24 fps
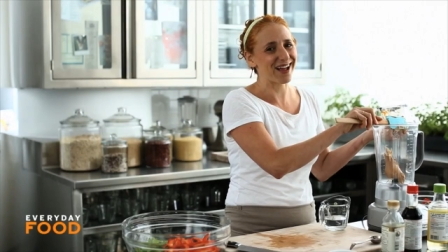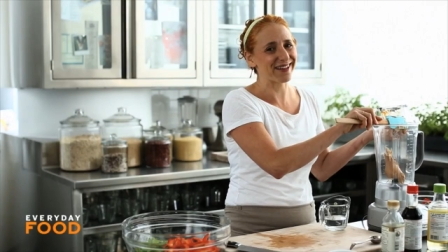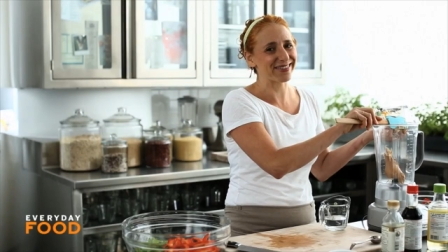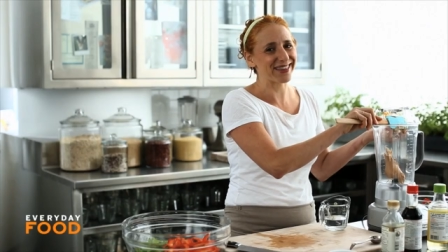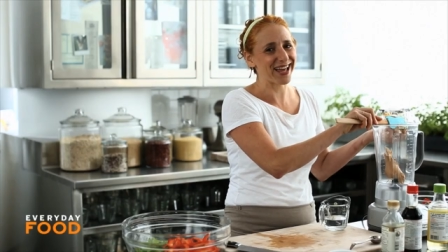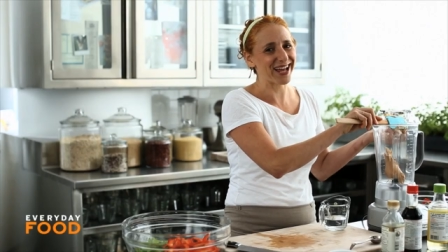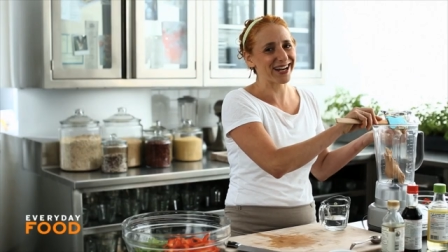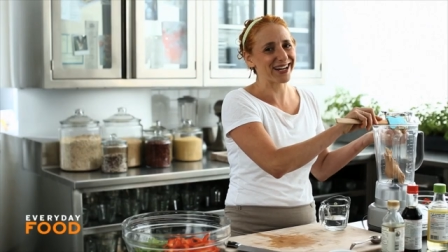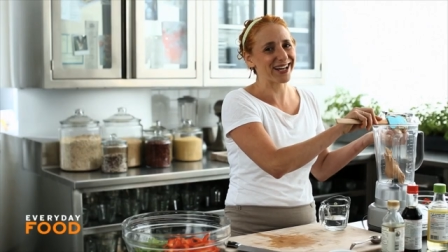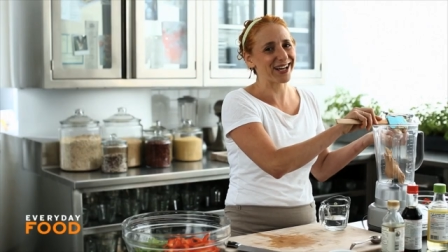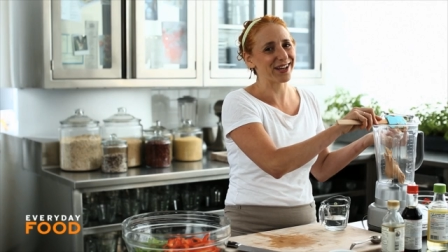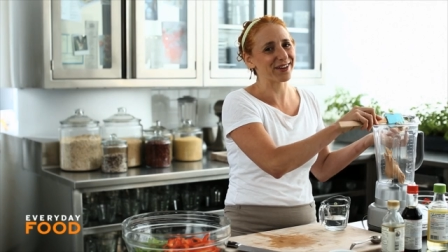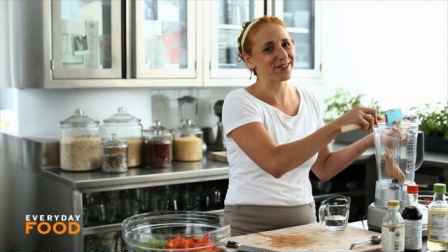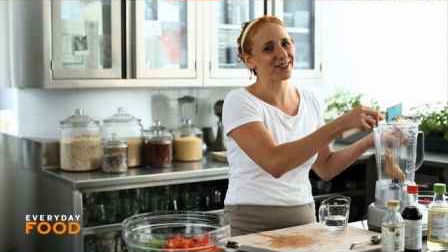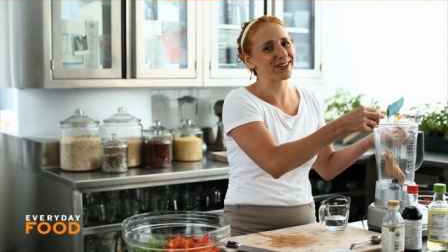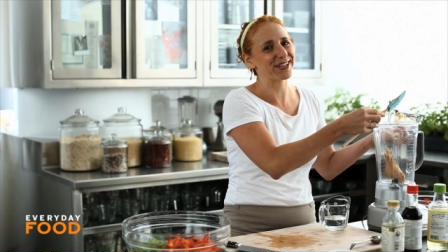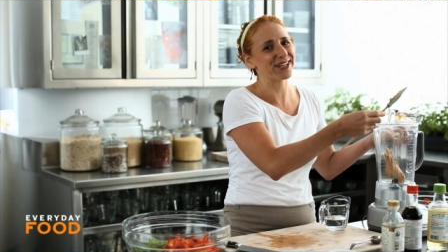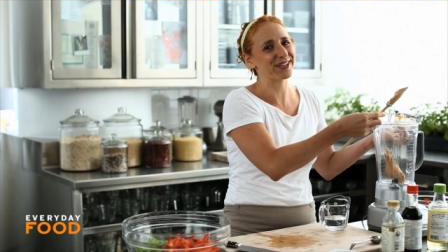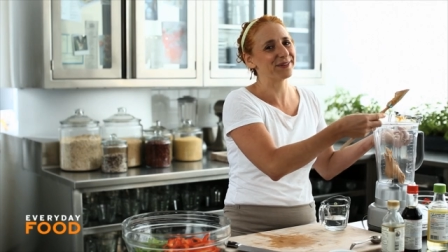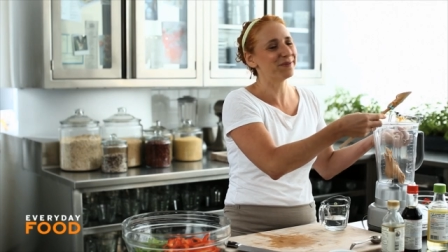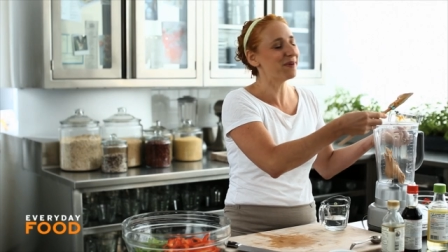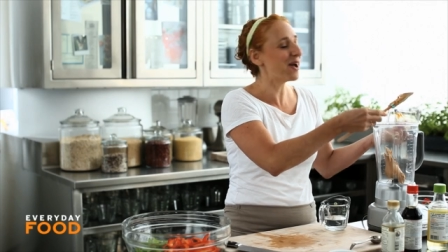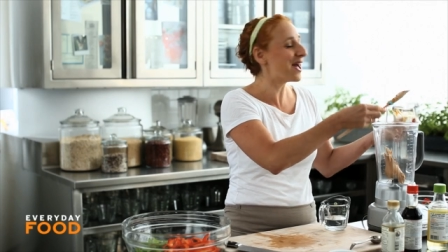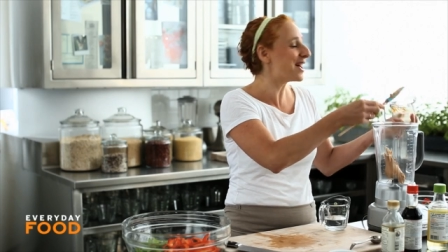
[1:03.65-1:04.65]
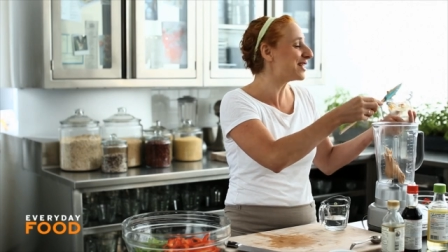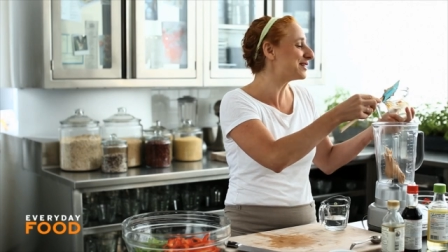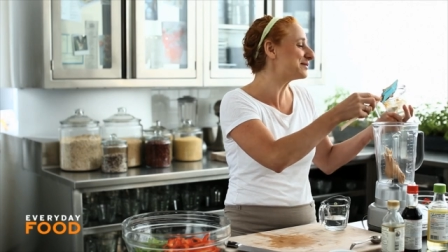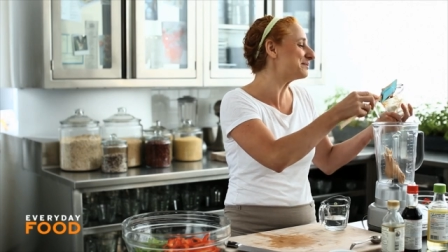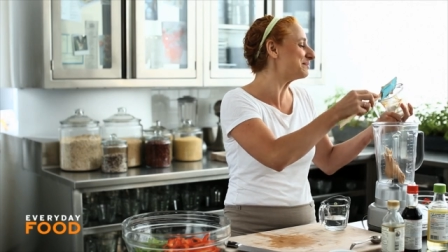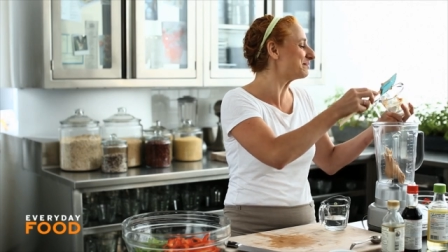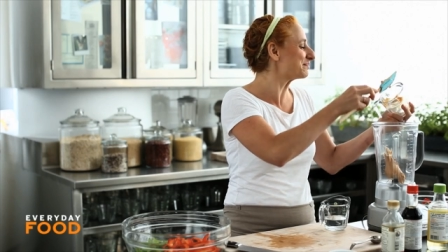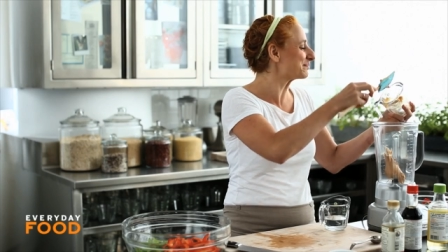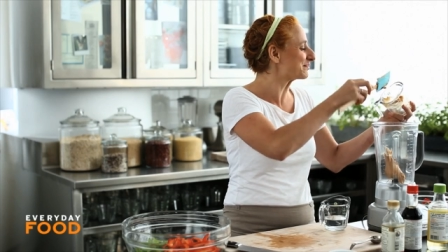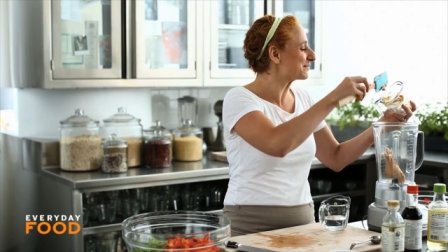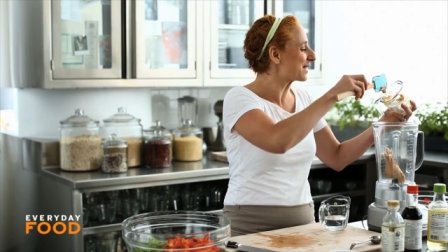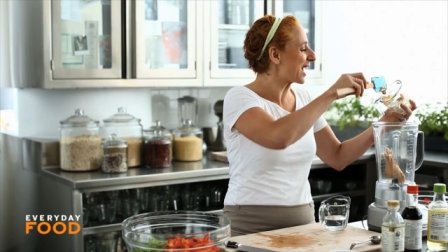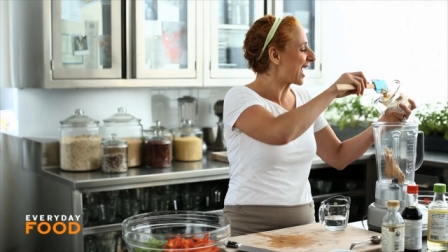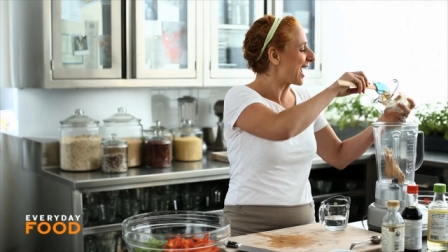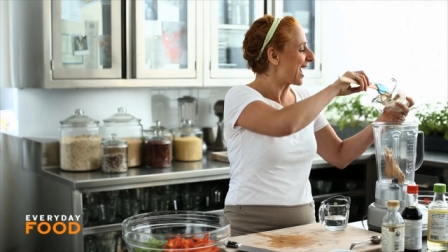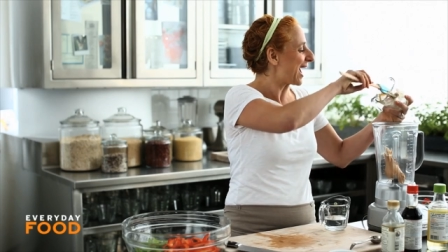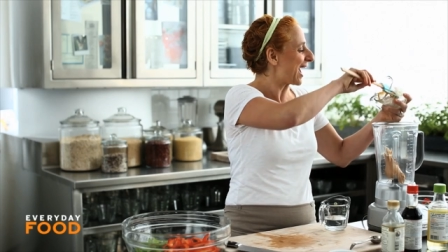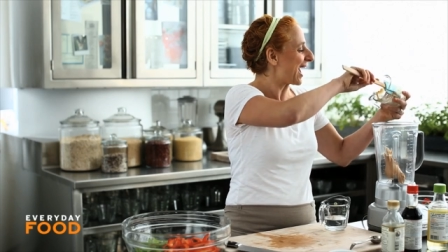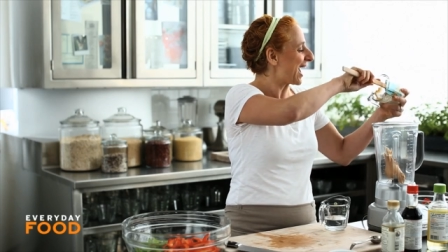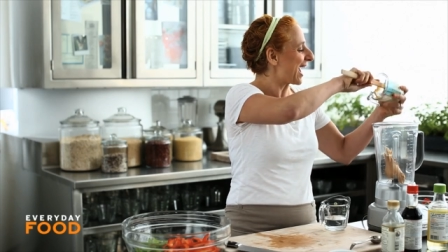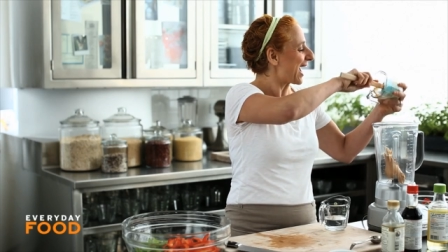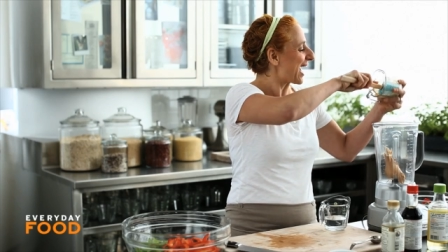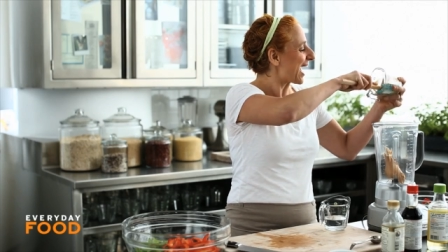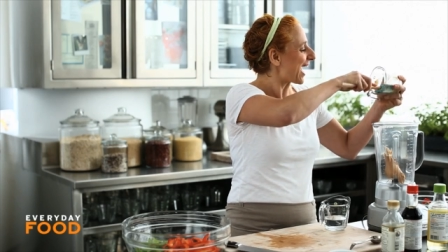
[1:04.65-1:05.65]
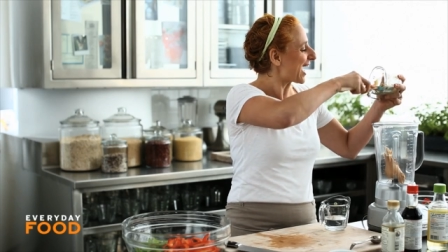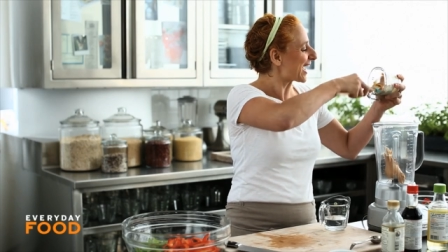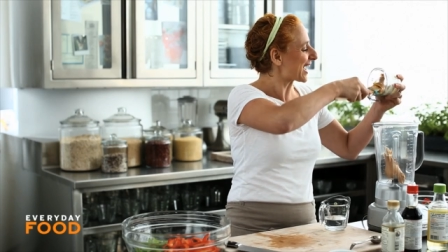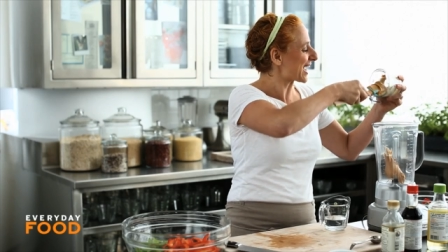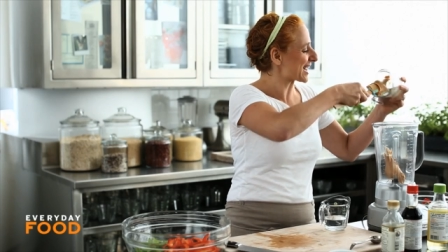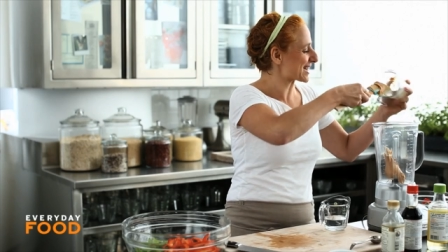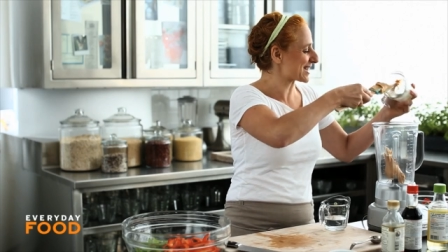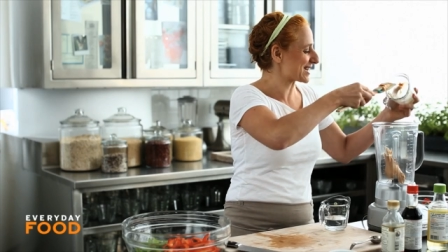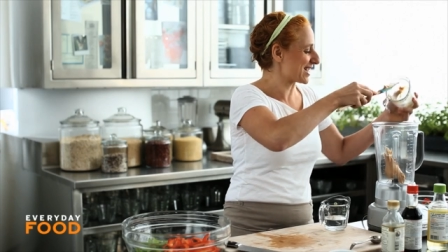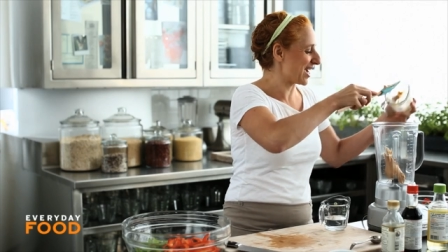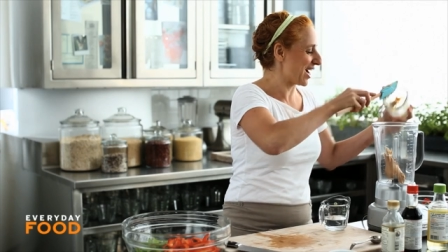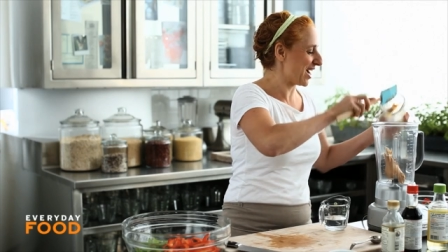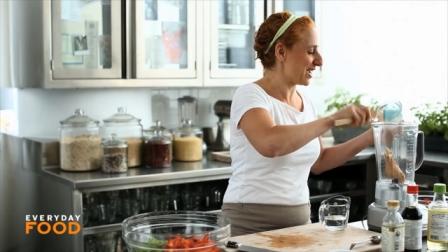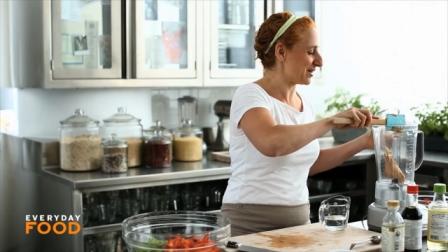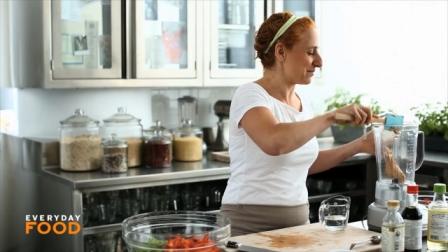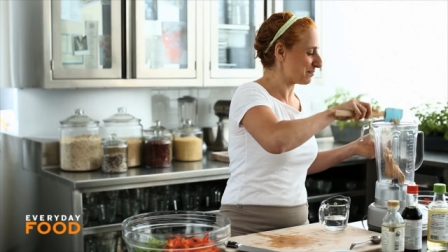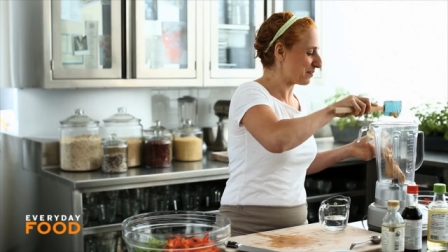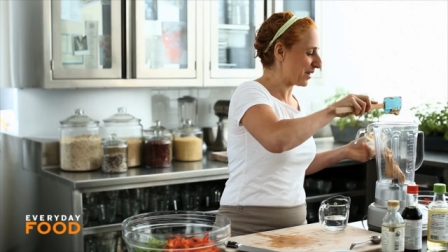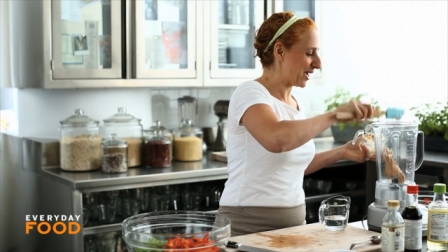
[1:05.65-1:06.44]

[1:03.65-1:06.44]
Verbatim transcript: not that healthy. Well, I guess not,